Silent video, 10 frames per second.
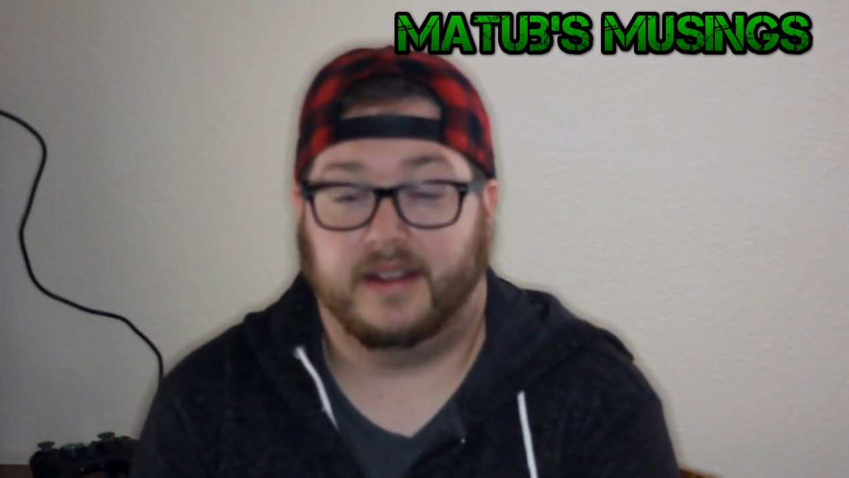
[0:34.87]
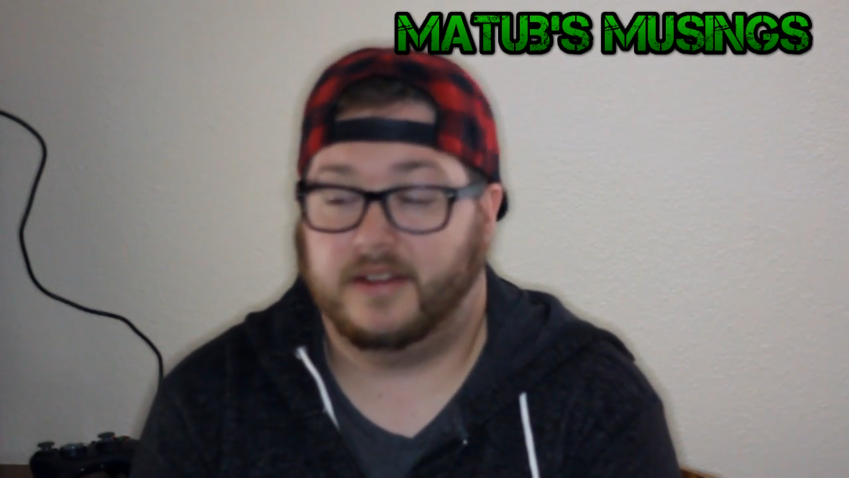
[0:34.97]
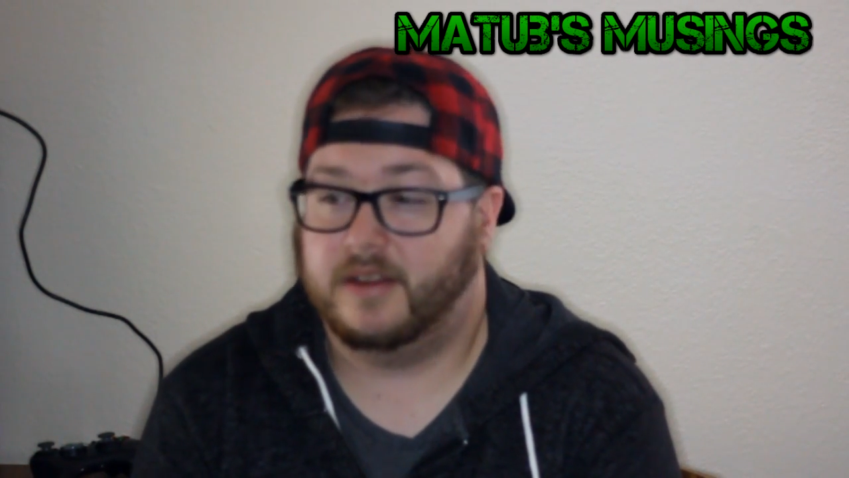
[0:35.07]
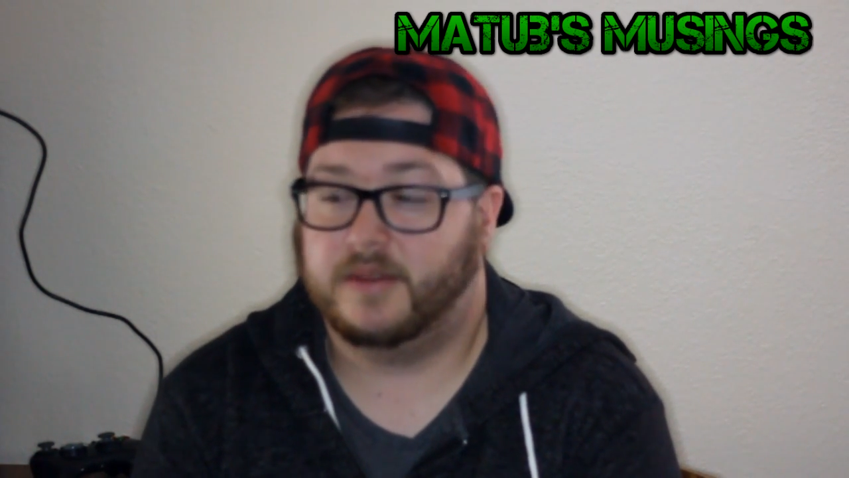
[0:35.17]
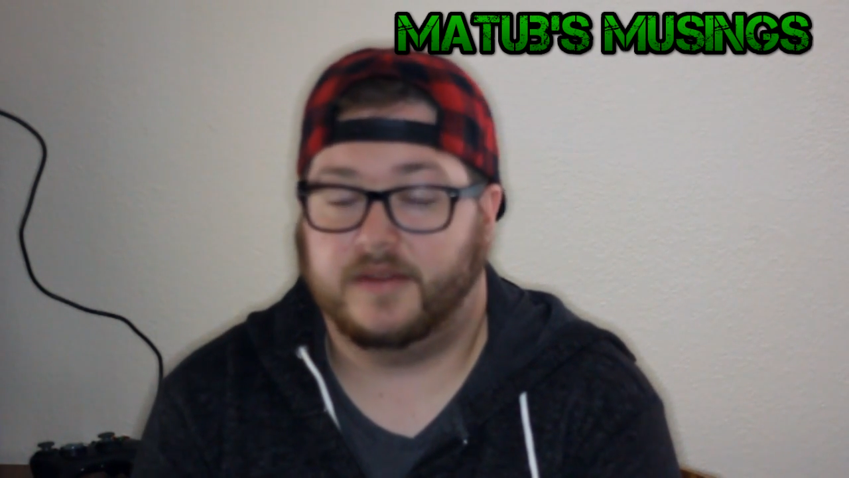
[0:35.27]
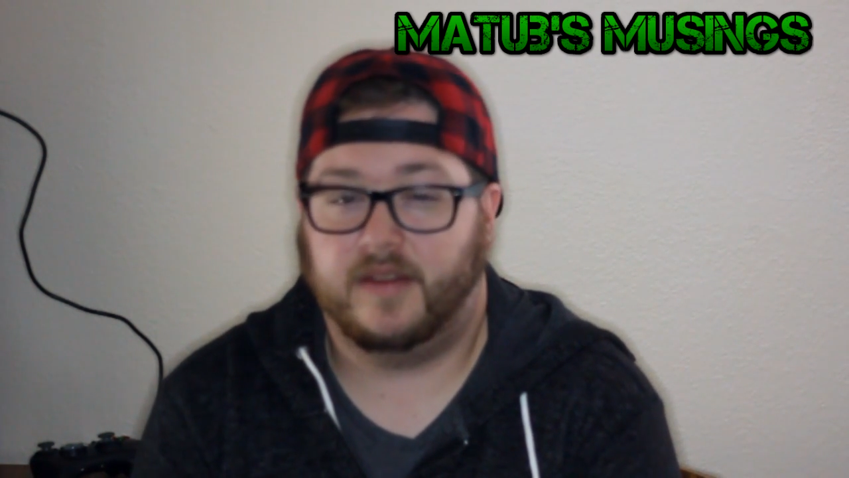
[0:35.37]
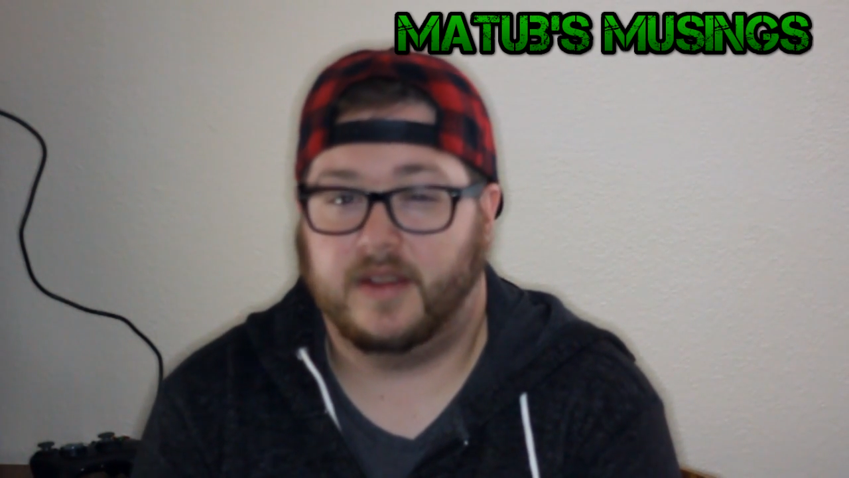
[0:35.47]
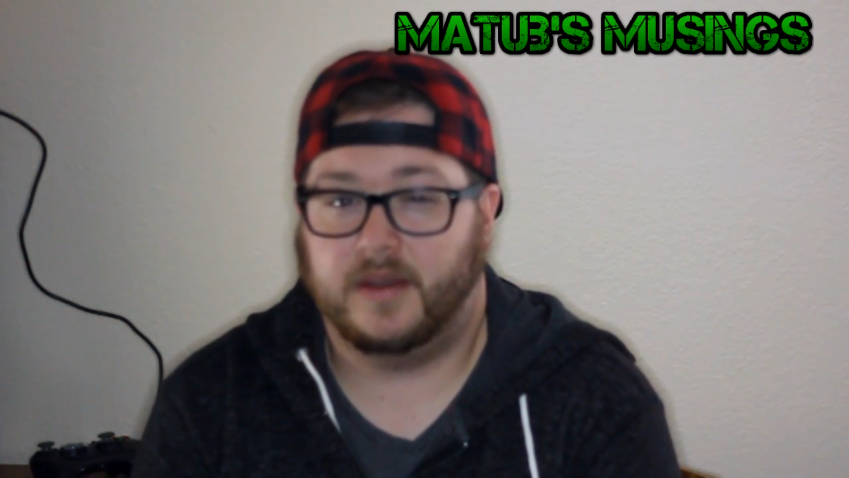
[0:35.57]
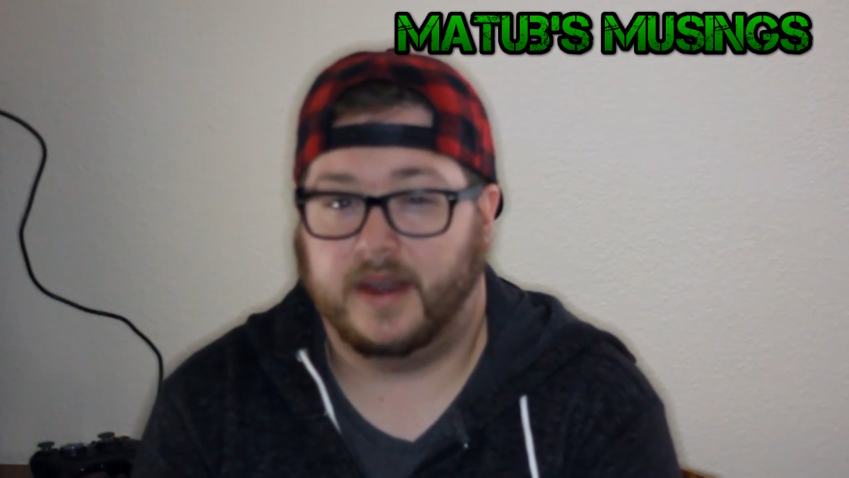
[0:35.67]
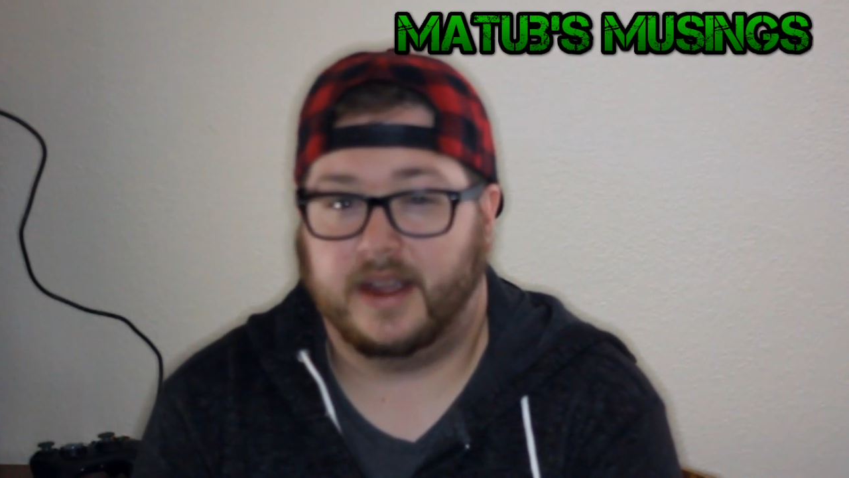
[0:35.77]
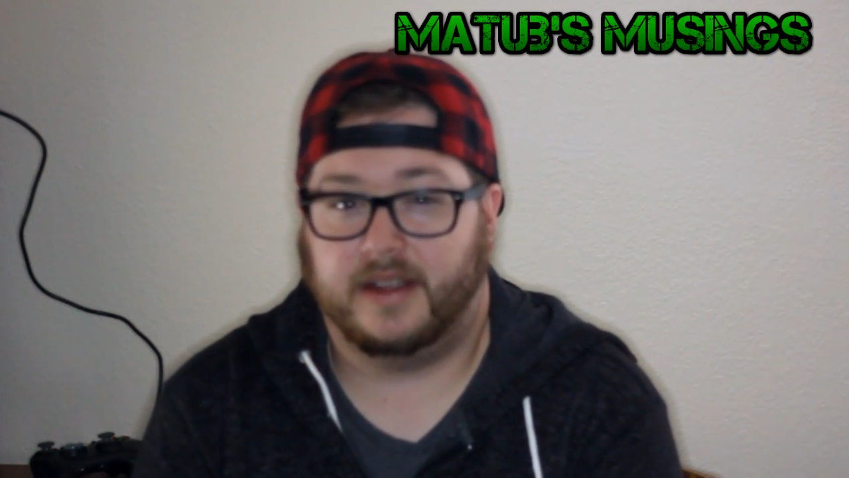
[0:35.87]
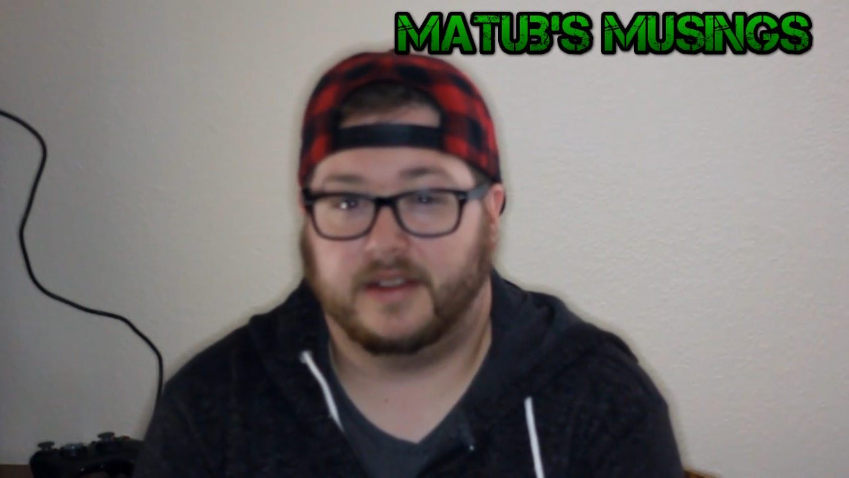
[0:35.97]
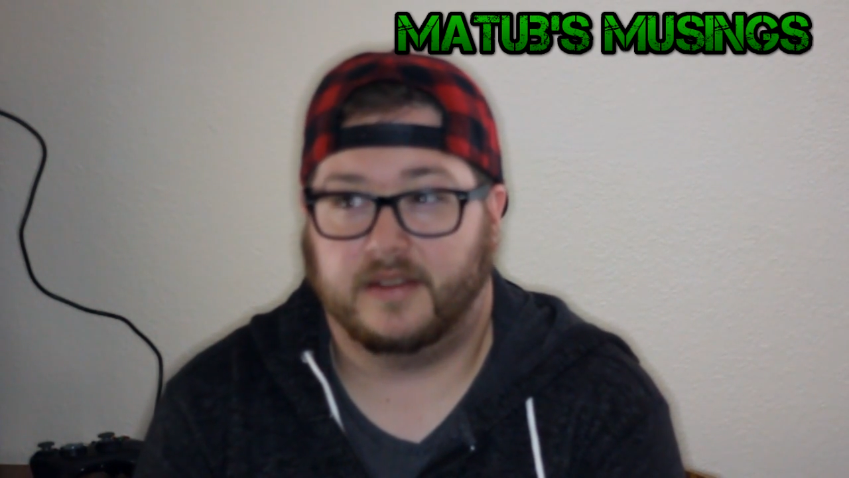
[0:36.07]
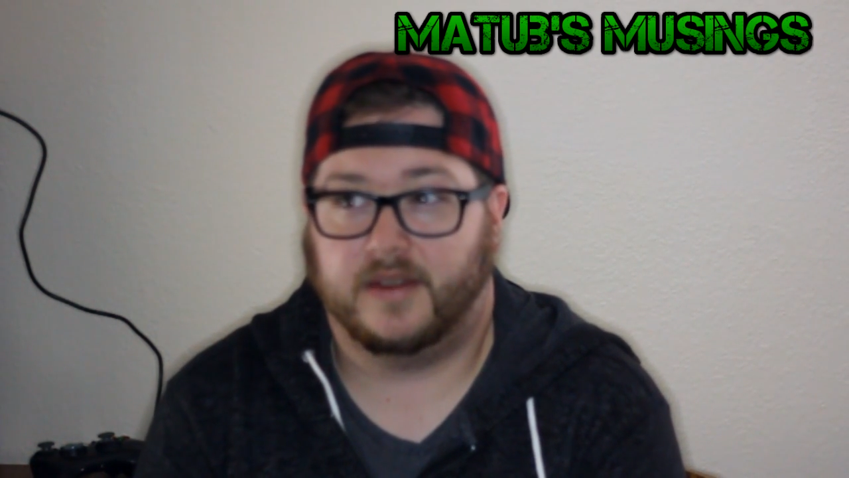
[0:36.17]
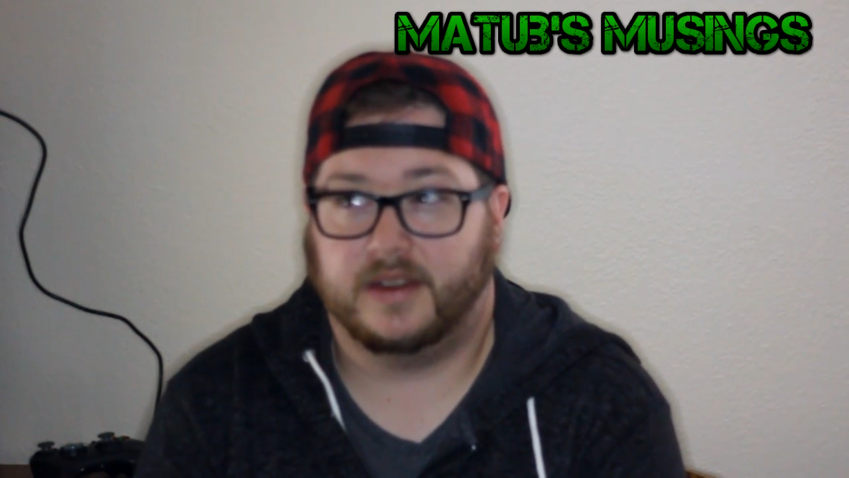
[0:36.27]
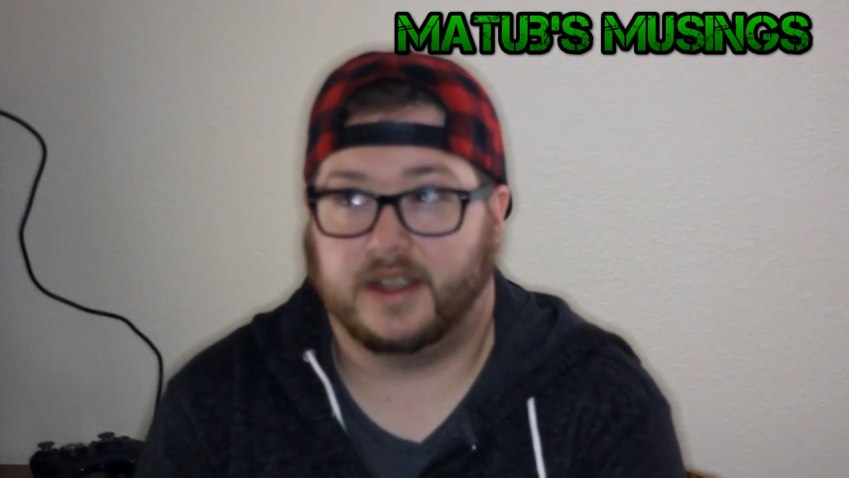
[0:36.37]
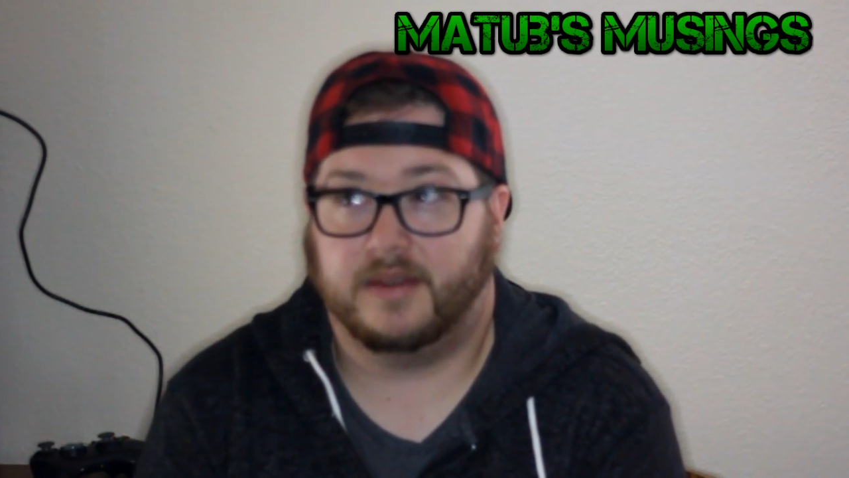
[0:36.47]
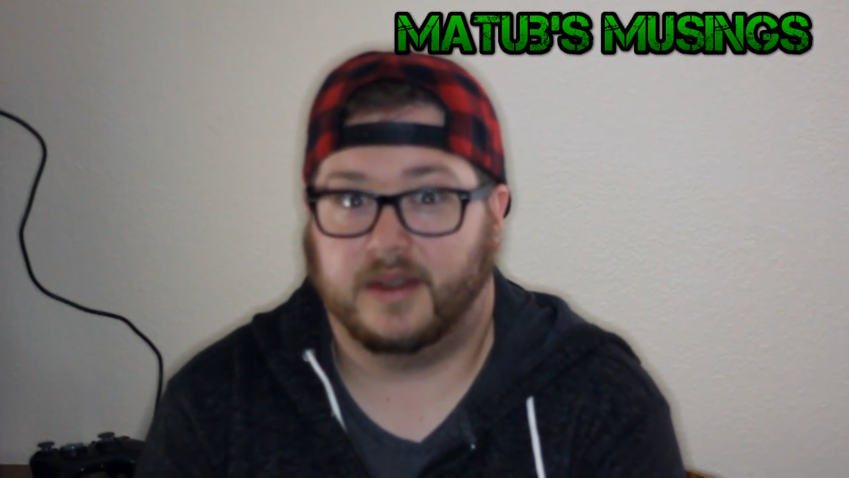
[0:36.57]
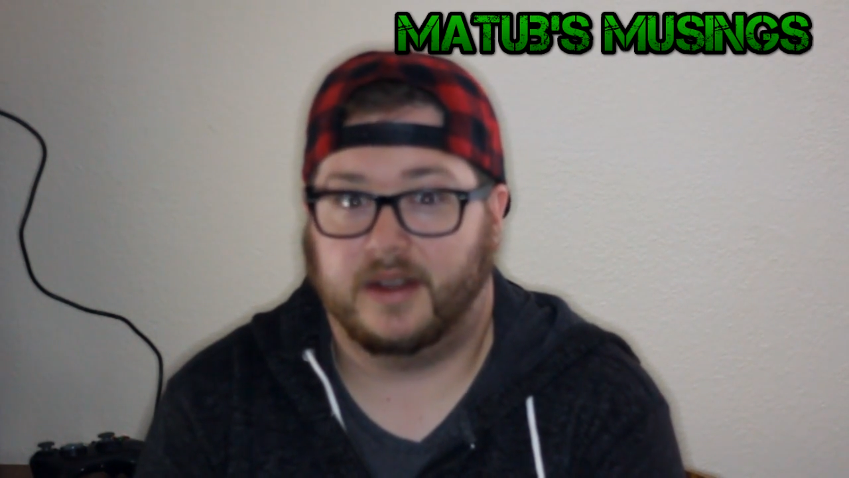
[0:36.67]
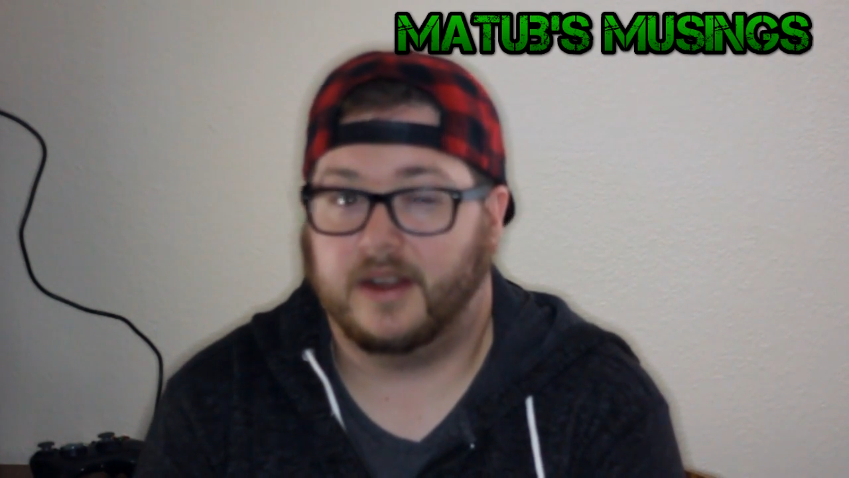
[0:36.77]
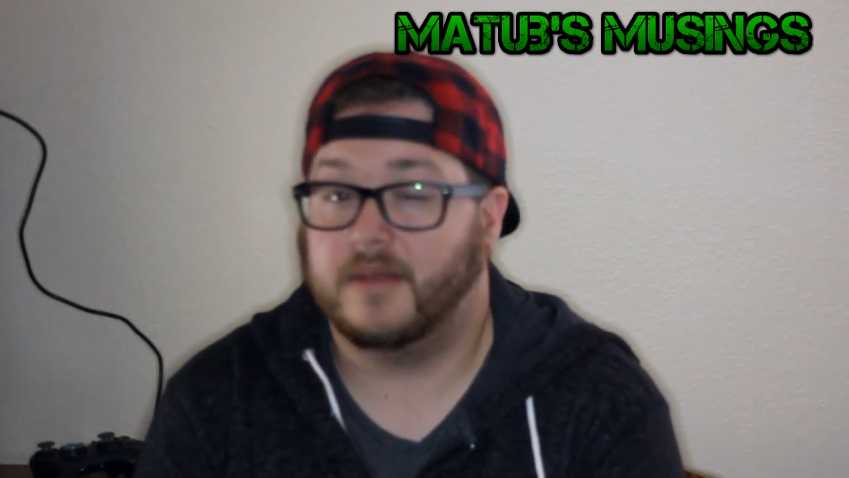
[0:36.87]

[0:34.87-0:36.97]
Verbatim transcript: In terms of DVOA, as far as I recall,